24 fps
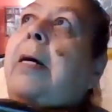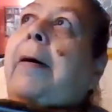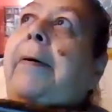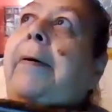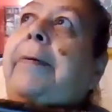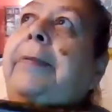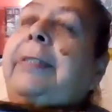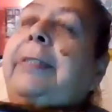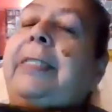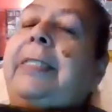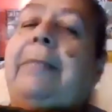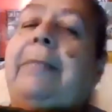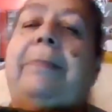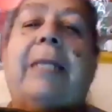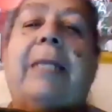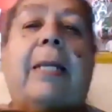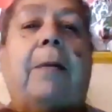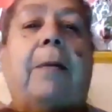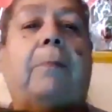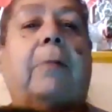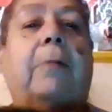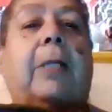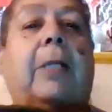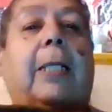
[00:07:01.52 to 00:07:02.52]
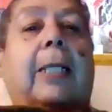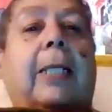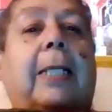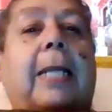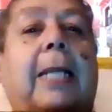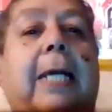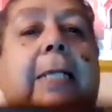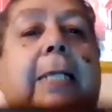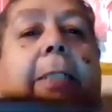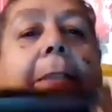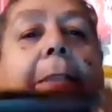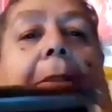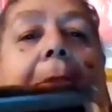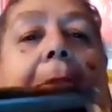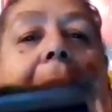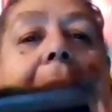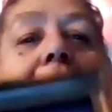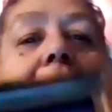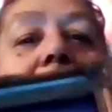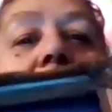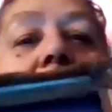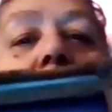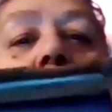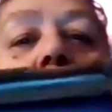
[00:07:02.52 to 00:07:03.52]
something I really like to
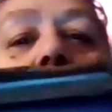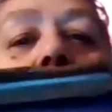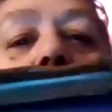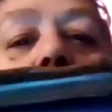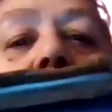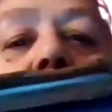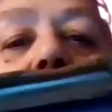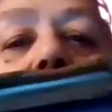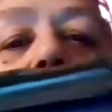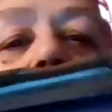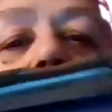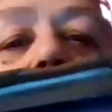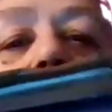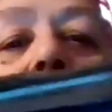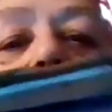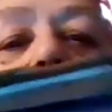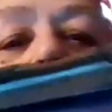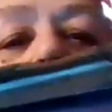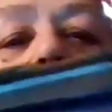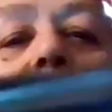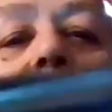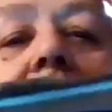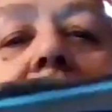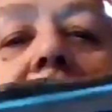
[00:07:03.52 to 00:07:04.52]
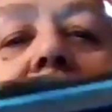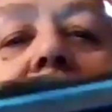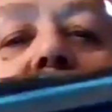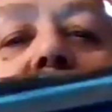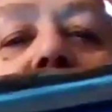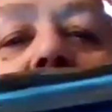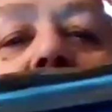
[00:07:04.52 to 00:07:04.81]
show students. So